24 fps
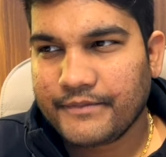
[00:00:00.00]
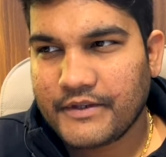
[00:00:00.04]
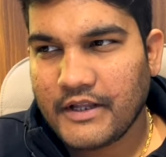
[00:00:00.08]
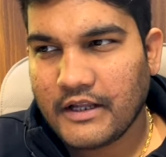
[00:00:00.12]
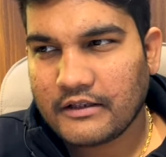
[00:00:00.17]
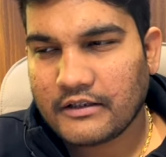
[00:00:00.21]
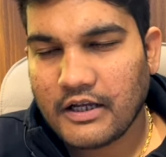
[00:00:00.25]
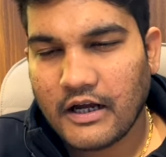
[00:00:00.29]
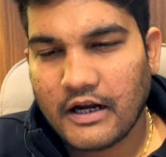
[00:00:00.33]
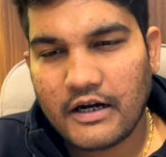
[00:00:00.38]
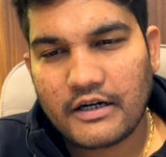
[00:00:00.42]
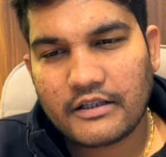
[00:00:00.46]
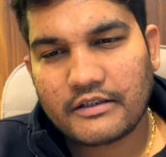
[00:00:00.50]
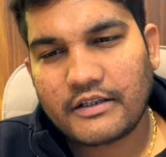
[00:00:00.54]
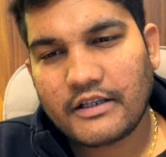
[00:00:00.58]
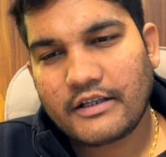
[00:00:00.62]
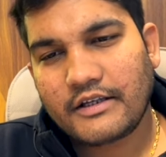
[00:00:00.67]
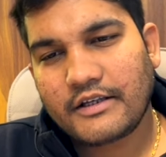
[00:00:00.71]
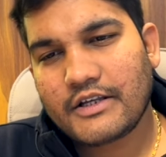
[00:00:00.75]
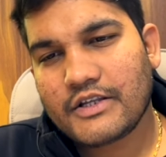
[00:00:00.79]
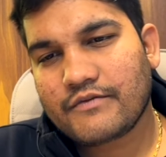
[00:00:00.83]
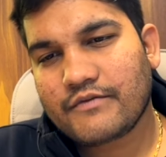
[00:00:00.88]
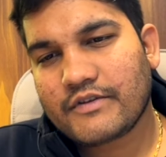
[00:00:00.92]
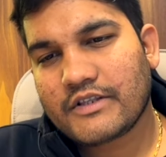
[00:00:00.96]
The third
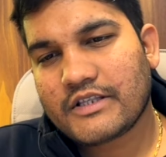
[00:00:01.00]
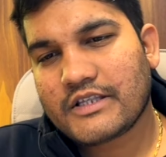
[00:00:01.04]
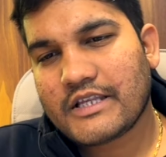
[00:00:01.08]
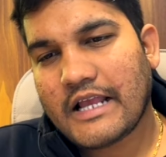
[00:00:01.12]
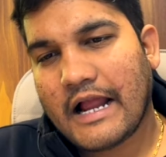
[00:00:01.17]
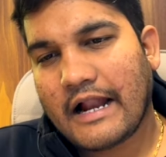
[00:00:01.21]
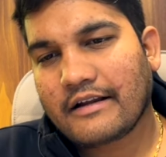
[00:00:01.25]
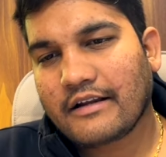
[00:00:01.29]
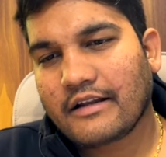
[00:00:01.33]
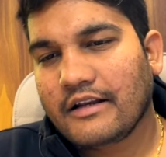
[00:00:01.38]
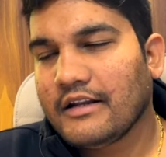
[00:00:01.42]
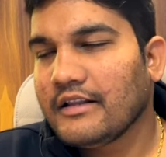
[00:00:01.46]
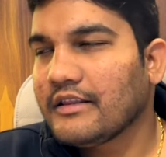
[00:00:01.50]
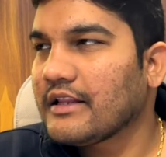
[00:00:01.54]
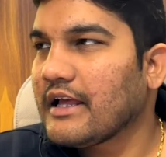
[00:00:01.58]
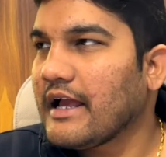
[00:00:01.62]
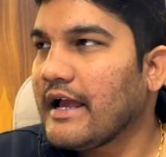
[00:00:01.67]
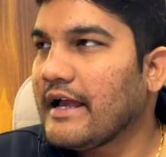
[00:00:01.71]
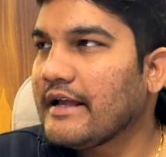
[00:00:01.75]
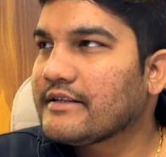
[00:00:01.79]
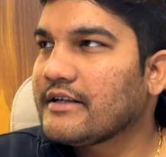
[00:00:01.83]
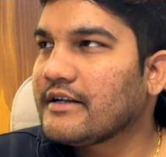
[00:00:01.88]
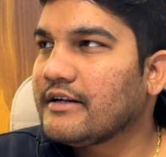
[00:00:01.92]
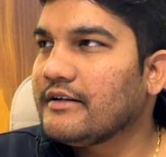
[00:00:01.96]
thing is with Saturn in
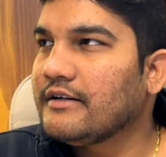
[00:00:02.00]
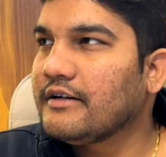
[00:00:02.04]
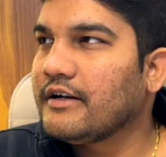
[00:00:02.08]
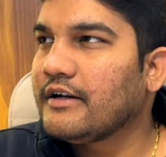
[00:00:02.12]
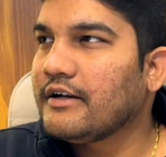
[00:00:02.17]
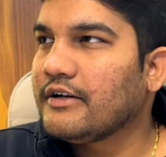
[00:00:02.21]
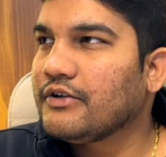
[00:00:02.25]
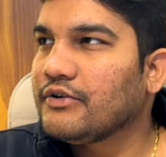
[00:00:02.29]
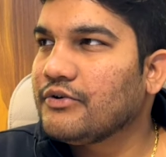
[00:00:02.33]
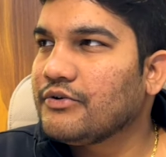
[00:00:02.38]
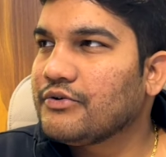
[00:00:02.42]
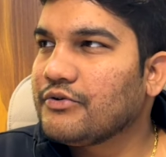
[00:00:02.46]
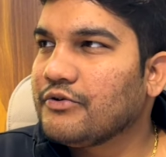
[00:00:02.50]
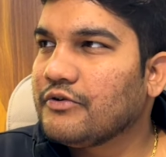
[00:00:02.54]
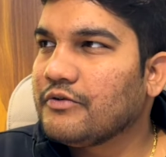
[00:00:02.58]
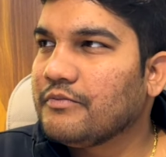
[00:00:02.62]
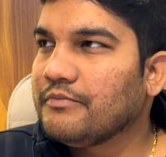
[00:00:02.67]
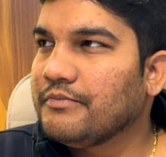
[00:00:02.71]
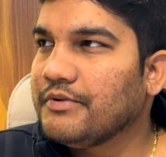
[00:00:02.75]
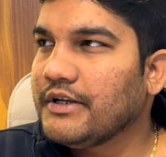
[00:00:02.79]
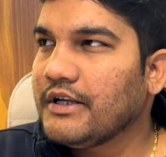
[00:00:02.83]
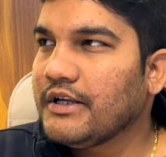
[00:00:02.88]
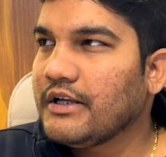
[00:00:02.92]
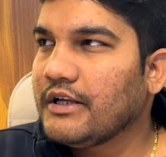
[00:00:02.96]
the ascendant, you
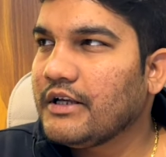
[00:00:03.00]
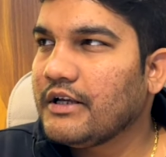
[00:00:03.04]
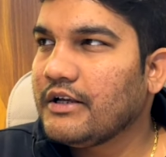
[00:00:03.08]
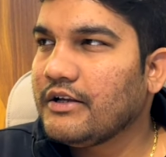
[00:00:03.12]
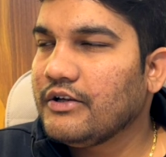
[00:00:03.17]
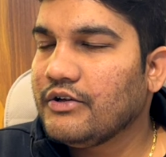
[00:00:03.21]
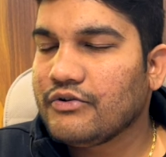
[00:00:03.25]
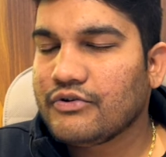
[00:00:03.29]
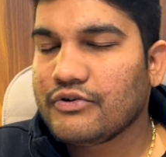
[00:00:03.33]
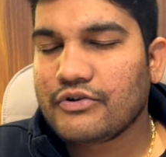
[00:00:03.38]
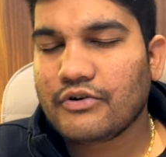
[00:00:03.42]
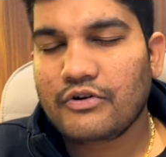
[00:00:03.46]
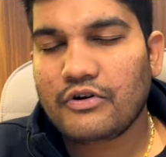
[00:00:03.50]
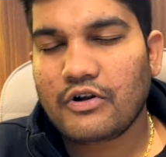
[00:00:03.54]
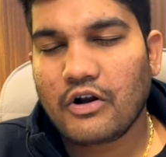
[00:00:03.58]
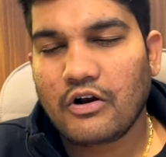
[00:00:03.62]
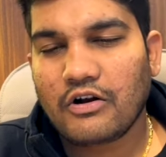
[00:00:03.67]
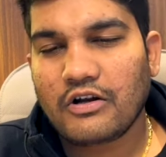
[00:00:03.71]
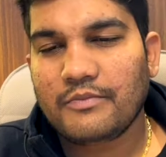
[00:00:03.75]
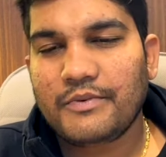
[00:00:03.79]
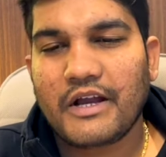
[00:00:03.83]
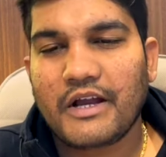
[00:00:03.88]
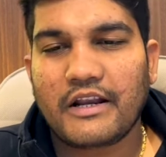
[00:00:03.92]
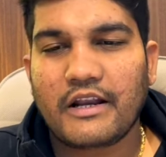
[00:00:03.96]
should be you should
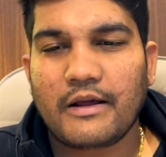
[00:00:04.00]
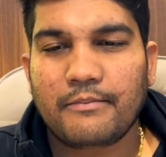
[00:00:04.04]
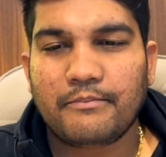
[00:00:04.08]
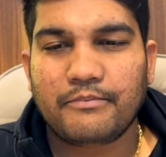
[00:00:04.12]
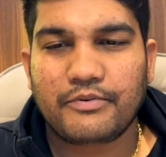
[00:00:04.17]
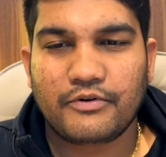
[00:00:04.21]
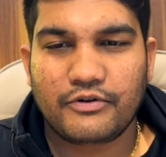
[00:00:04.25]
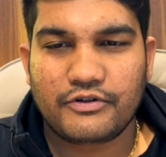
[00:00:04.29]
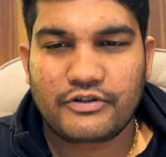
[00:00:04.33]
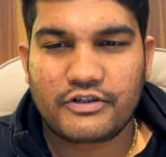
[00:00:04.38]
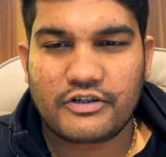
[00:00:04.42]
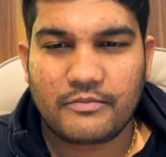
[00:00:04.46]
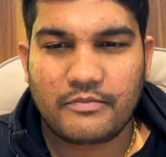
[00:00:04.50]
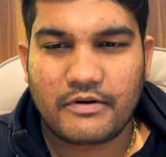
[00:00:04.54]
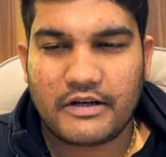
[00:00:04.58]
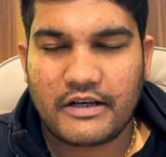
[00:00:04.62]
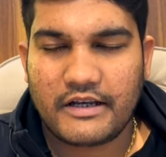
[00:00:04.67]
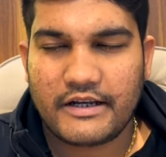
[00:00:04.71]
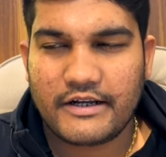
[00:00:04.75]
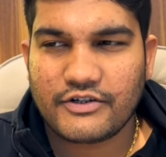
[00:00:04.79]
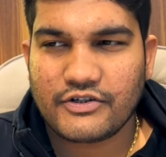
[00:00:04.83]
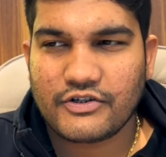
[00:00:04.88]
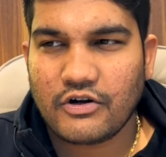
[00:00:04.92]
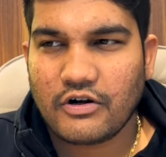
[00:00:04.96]
not be unapproachable.
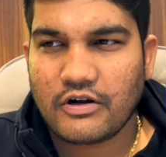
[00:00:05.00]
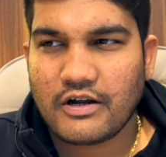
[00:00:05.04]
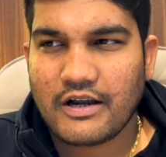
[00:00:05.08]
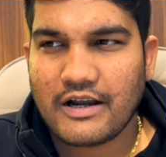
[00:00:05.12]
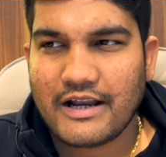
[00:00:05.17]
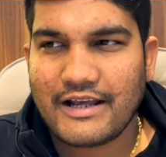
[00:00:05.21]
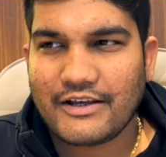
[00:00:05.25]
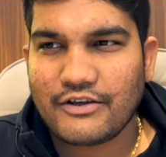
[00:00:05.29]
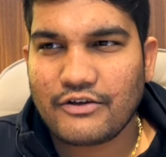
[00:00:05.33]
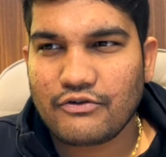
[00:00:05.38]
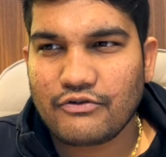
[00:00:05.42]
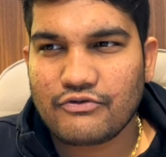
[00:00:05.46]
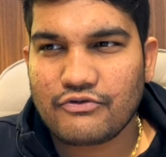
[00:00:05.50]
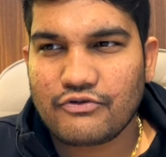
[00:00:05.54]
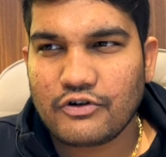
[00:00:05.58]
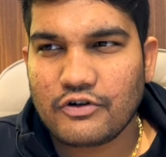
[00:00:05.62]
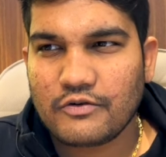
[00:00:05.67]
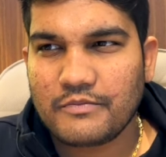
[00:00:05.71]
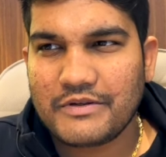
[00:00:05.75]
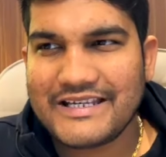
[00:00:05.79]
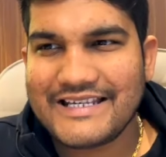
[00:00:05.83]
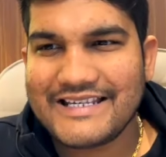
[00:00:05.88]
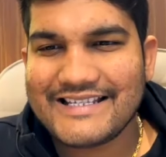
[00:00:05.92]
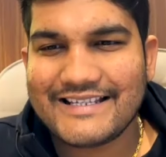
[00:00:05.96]
It's not like you
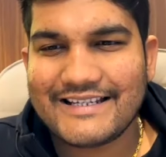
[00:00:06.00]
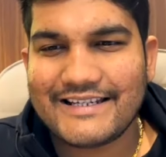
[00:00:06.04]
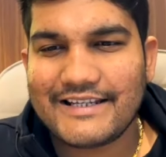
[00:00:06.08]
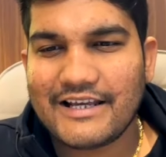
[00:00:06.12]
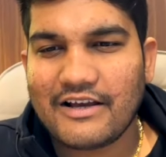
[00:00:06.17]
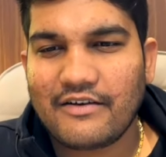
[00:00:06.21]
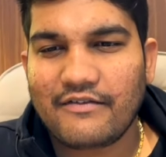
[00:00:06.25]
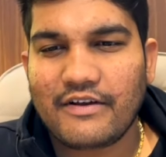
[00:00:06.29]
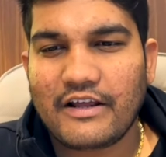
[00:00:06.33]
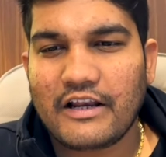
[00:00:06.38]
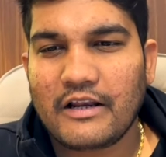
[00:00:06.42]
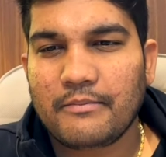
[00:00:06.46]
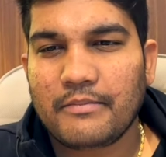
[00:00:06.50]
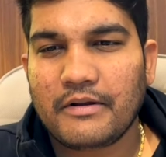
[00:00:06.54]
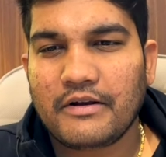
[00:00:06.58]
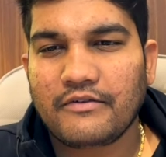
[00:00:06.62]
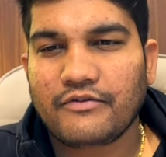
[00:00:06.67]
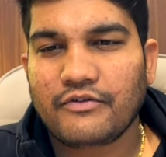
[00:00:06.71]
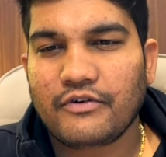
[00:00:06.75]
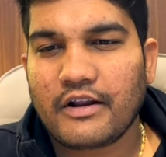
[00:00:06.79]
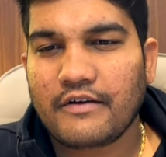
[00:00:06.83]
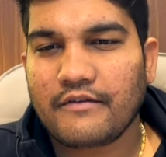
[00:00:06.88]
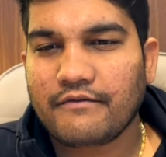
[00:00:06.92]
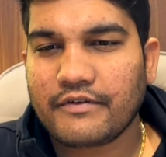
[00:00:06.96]
should be easily available
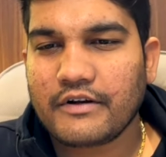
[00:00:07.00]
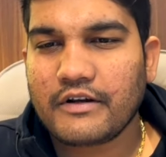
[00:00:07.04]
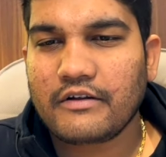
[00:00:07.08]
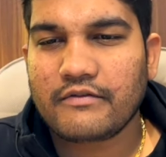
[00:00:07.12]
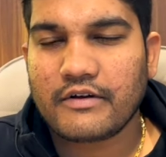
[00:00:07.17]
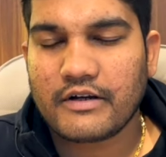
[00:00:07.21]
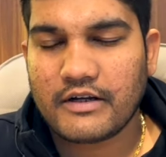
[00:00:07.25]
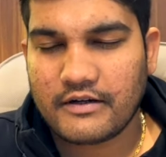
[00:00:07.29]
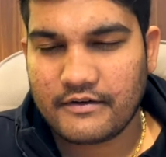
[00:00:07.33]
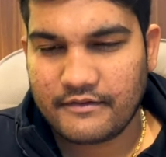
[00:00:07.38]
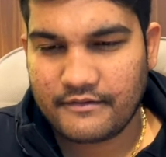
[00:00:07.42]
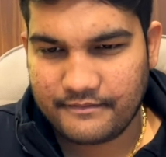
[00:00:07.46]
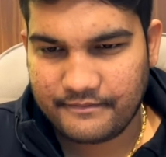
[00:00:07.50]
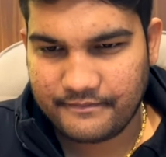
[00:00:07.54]
for everyone.